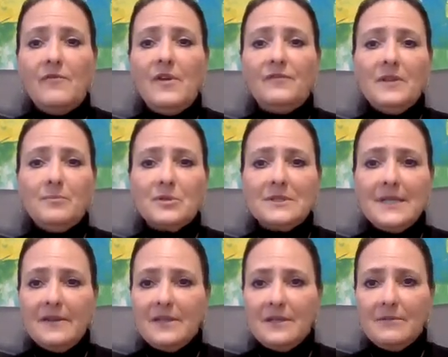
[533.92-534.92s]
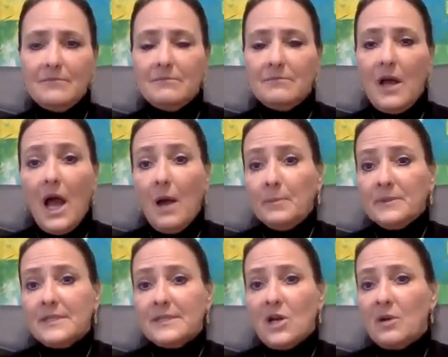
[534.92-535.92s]
50% of them opt
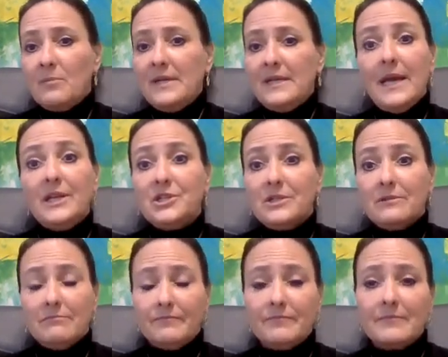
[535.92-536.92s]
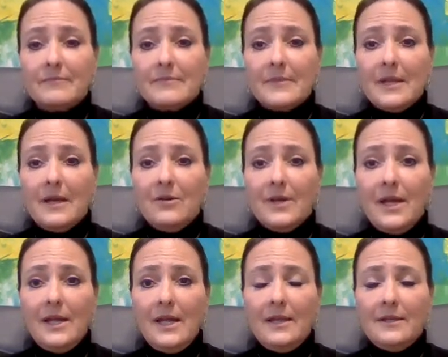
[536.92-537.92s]
to start mediation.
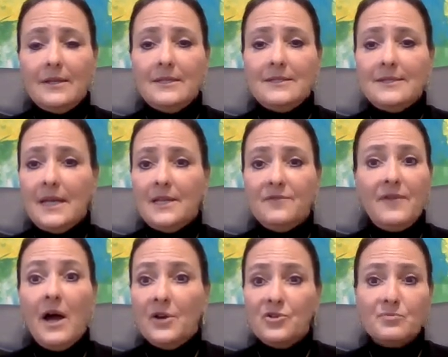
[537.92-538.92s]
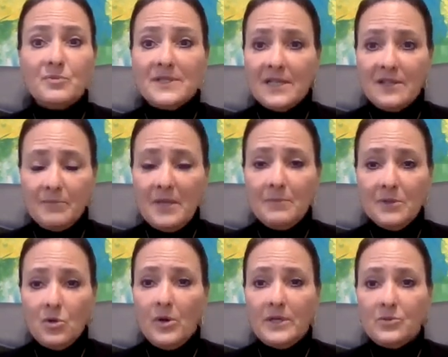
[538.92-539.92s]
Okay, and instead of 100% of the people
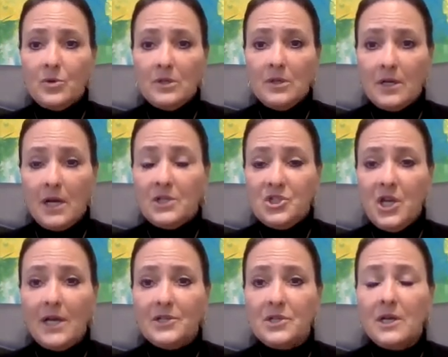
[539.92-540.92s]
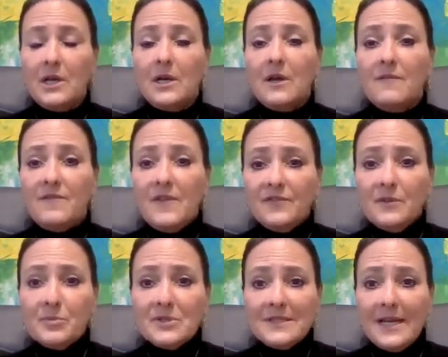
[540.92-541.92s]
going to a judge,
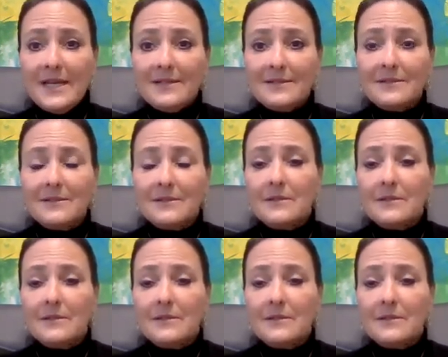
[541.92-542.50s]
50%